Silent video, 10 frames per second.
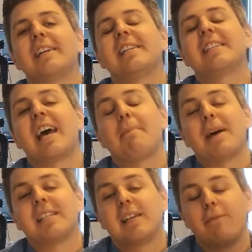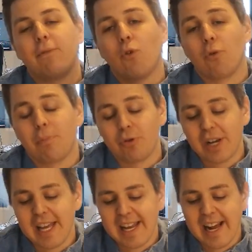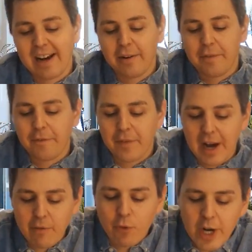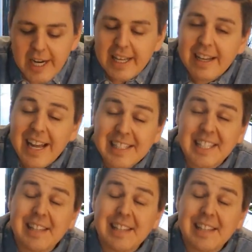this app has a 4.8 out of 5 rating and has